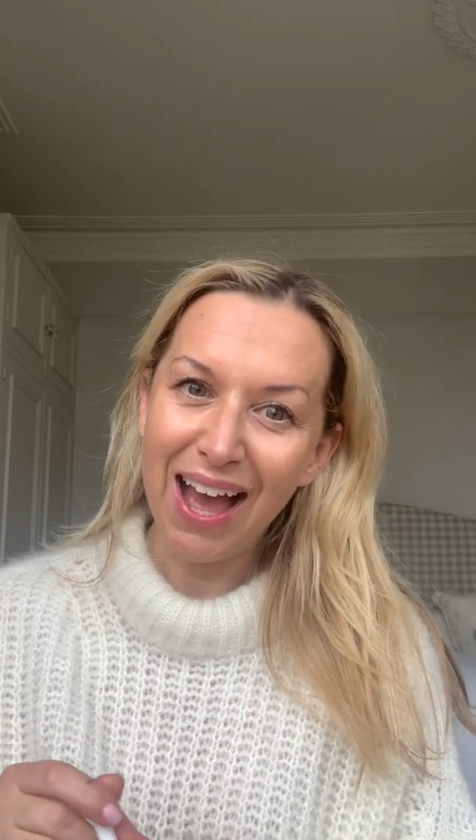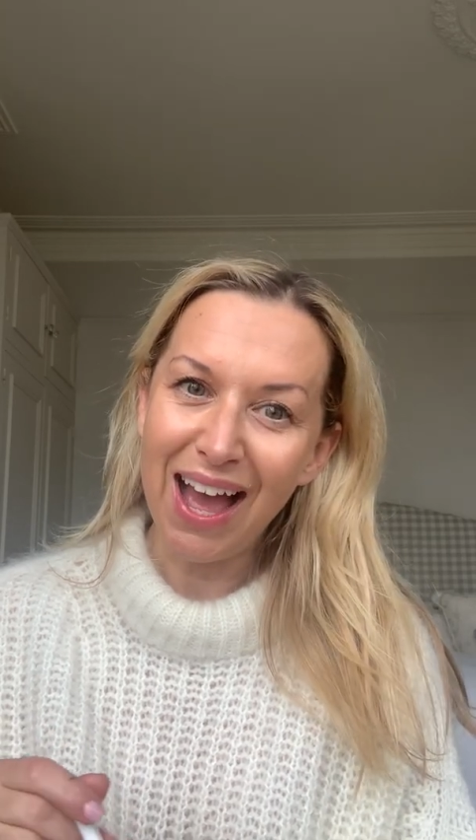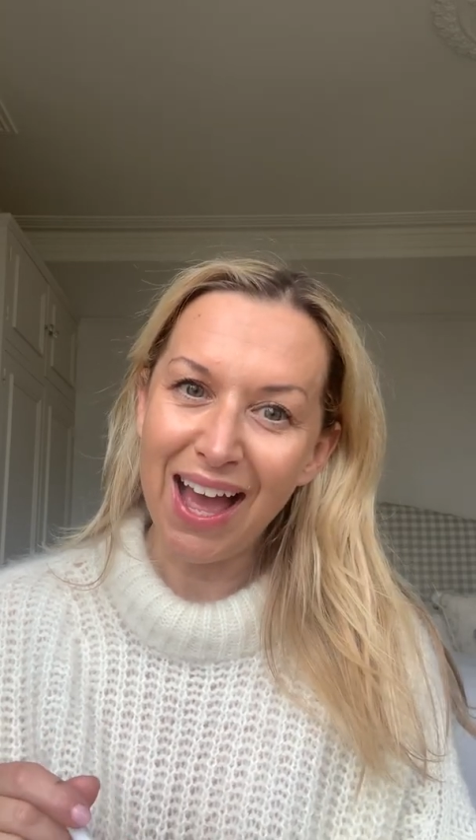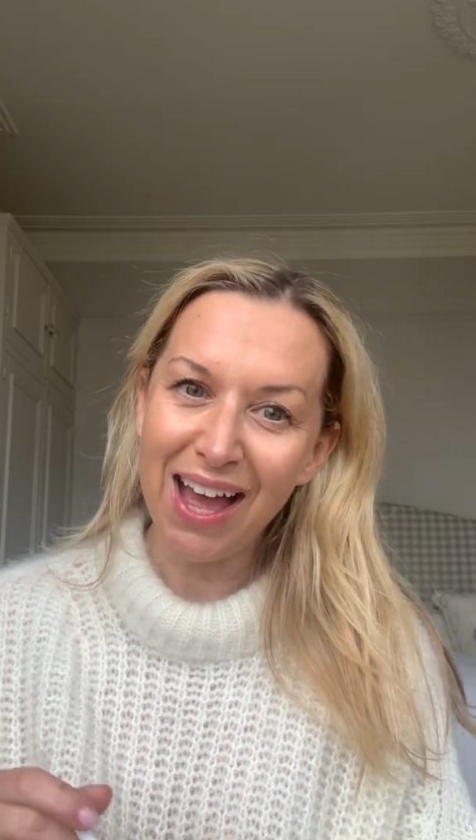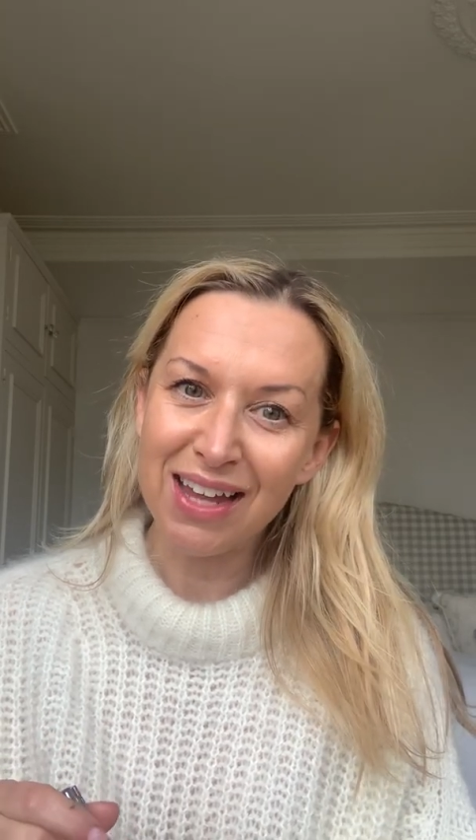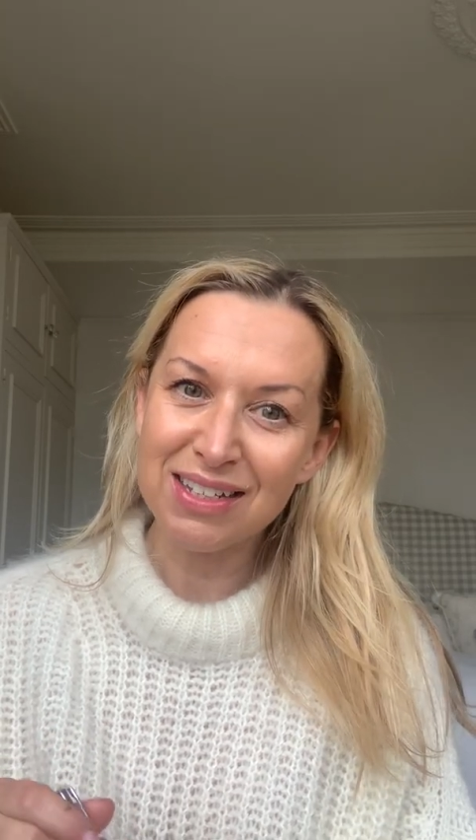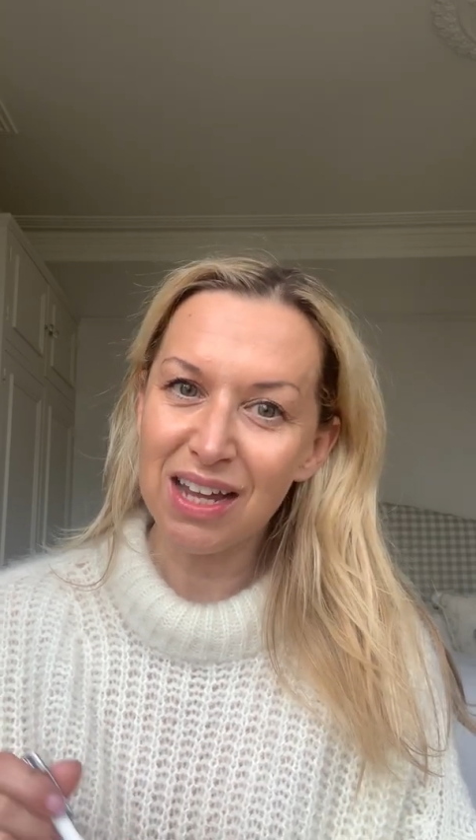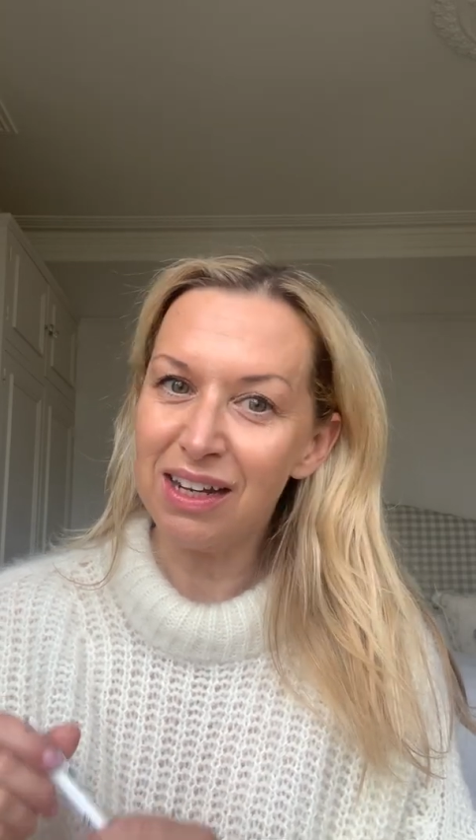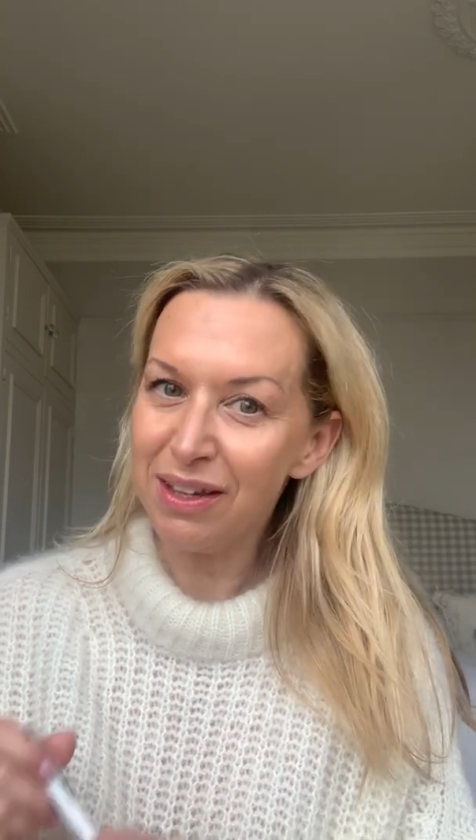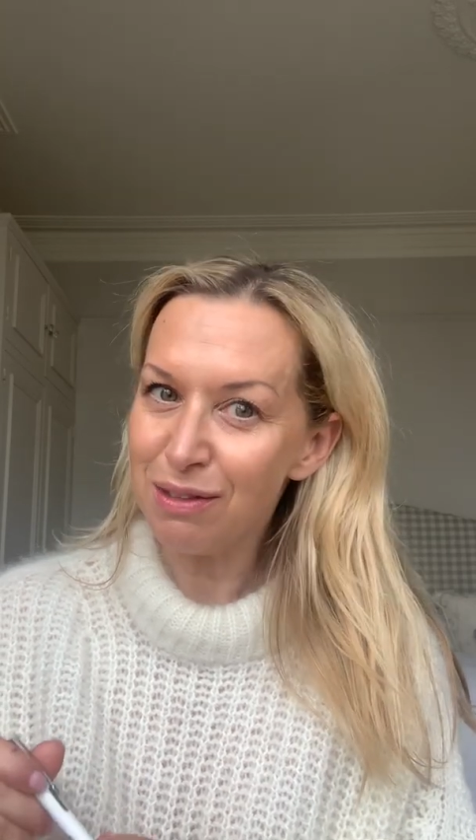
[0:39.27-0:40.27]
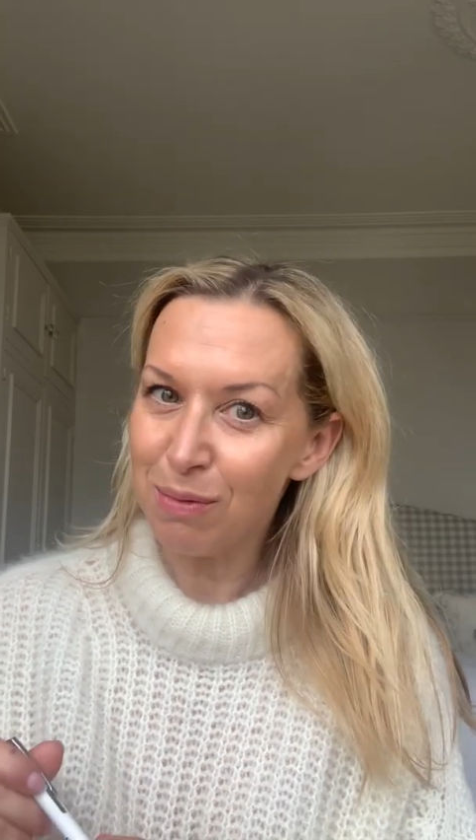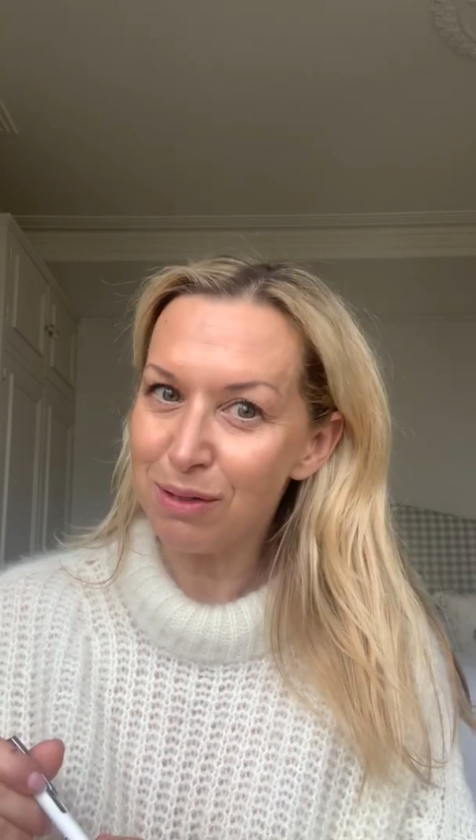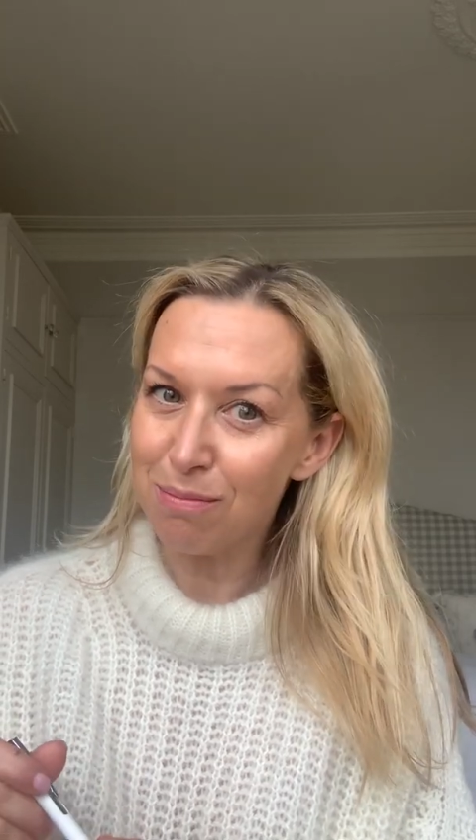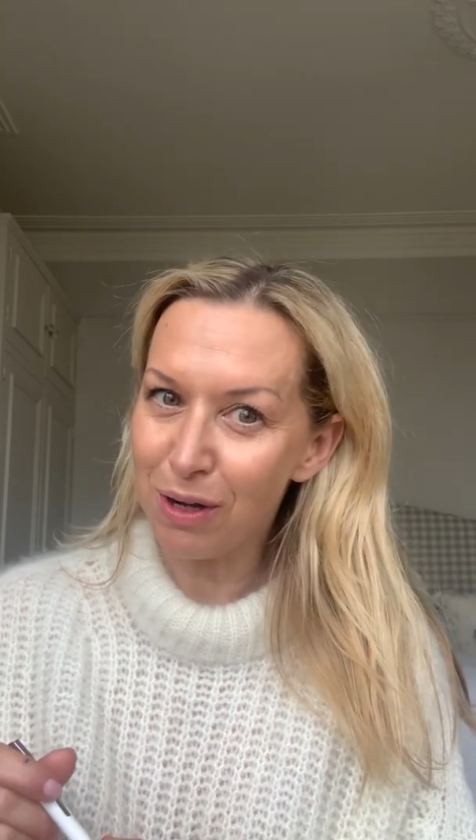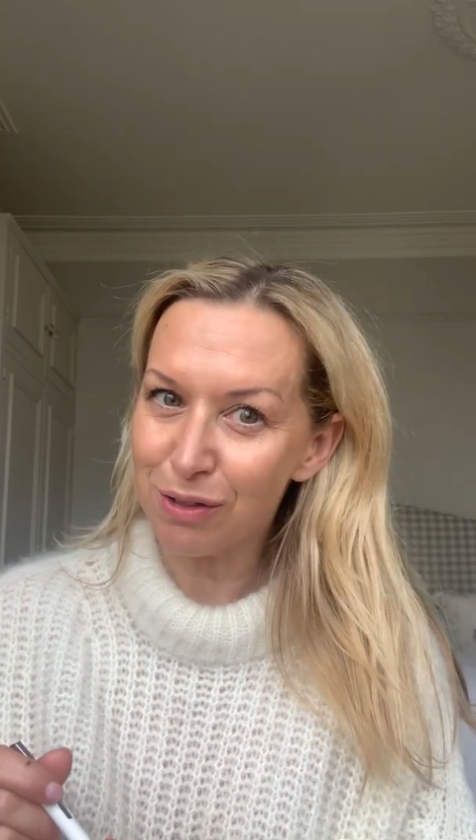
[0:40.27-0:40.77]
And I like the
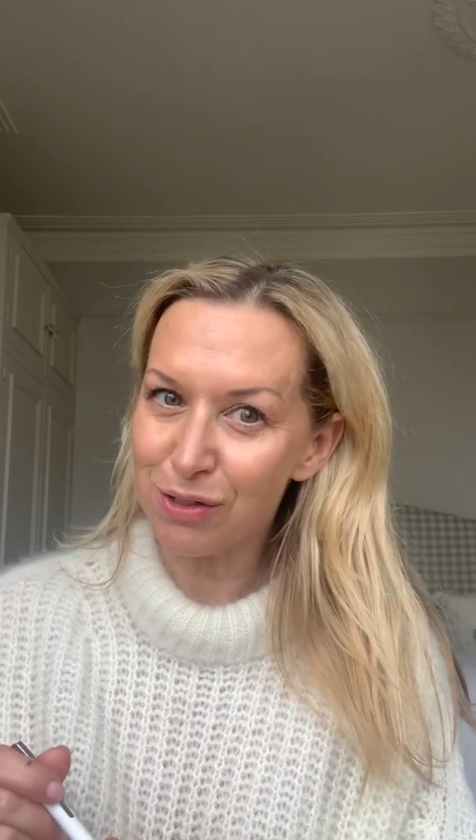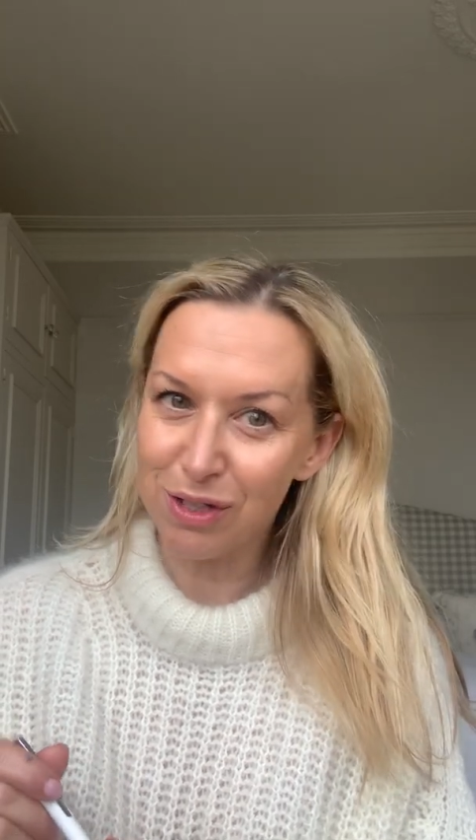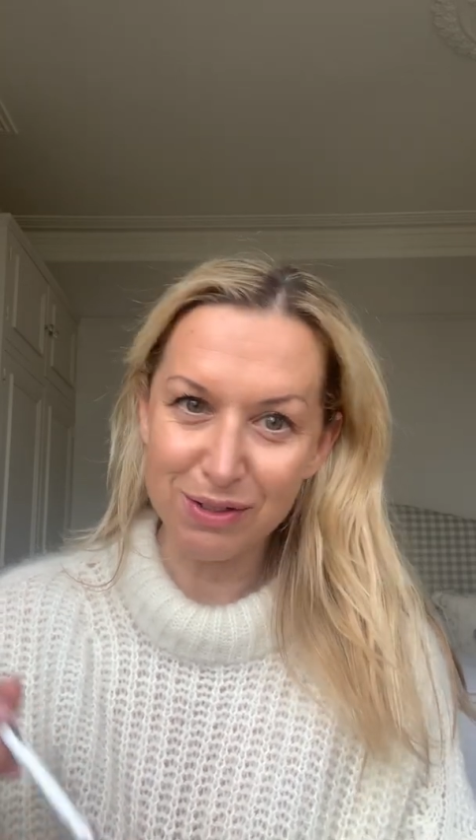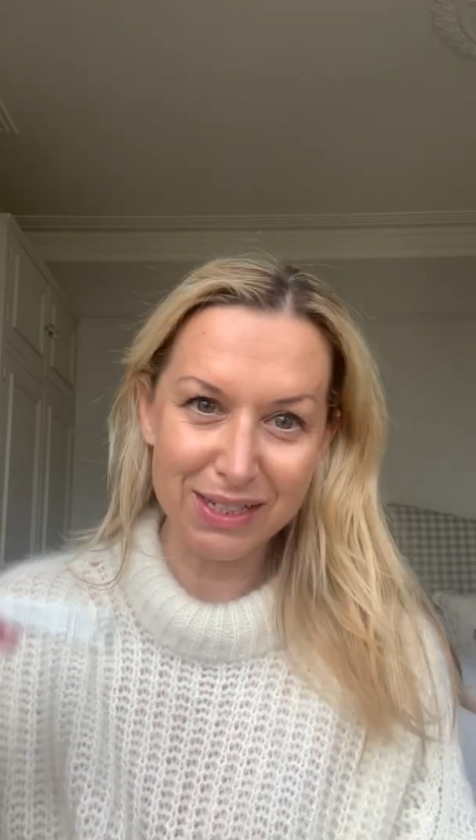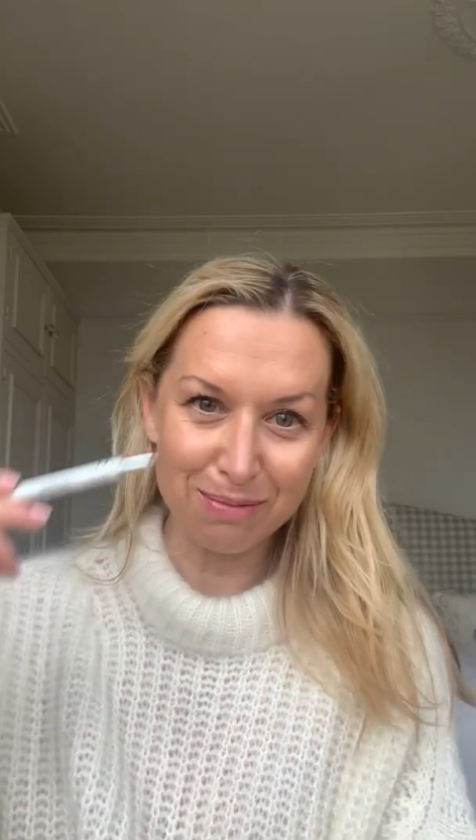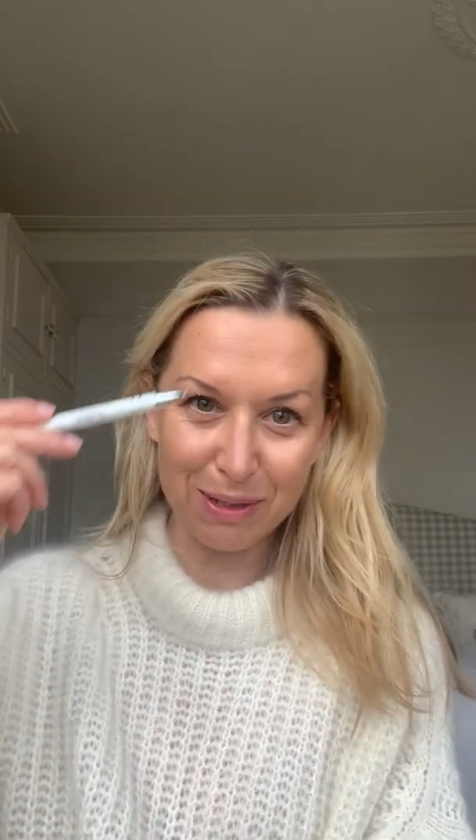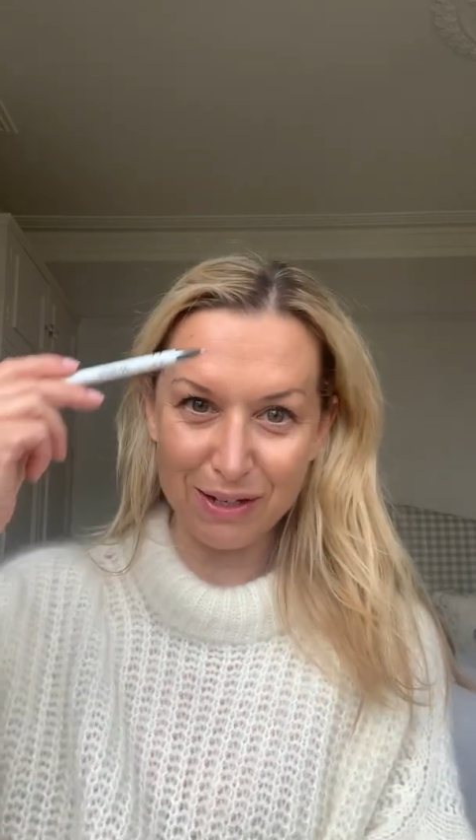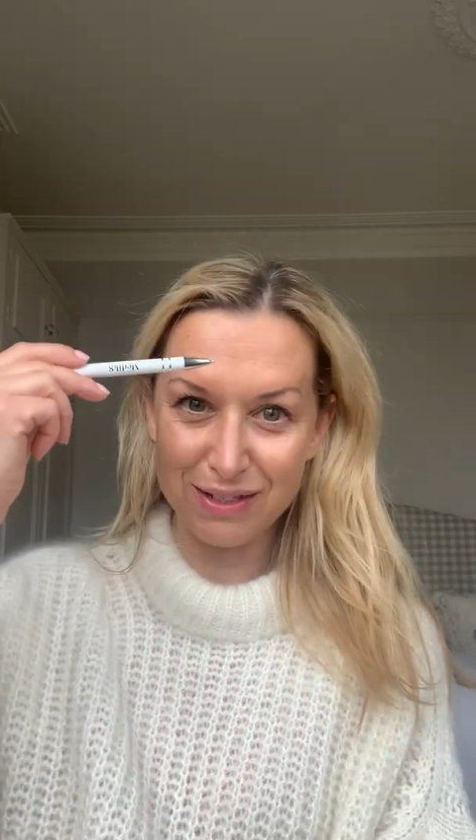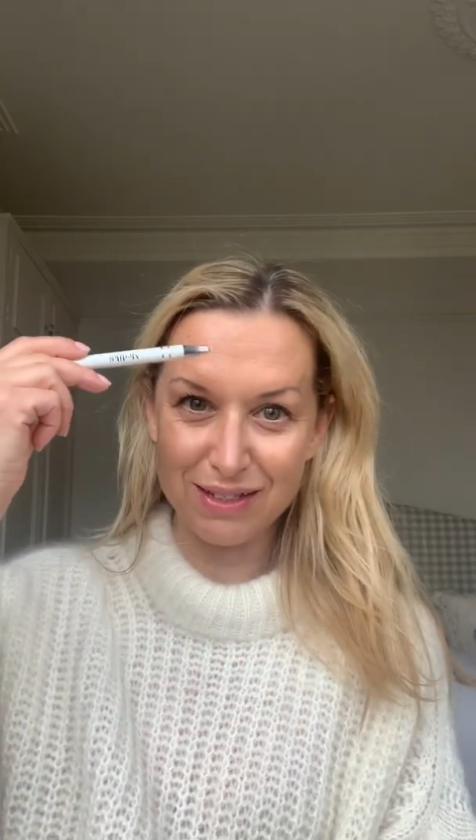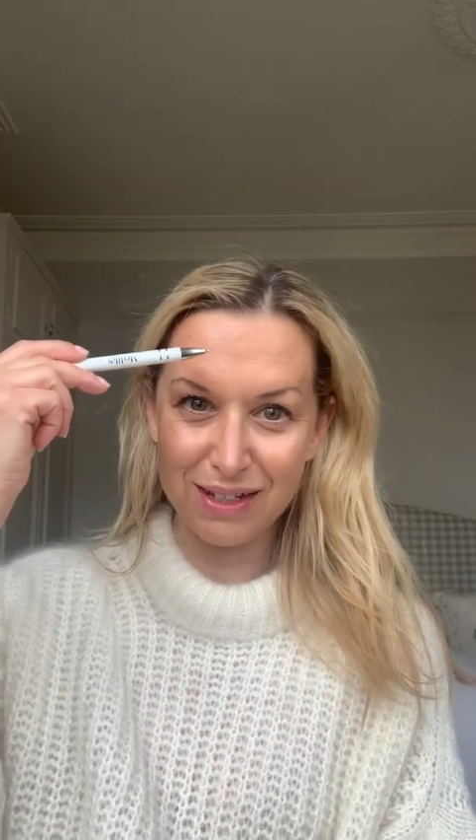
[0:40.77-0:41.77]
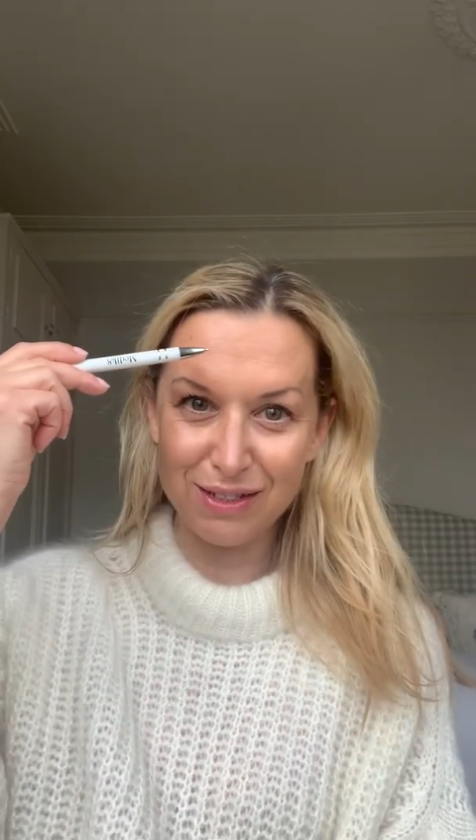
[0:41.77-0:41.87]
microdosing because,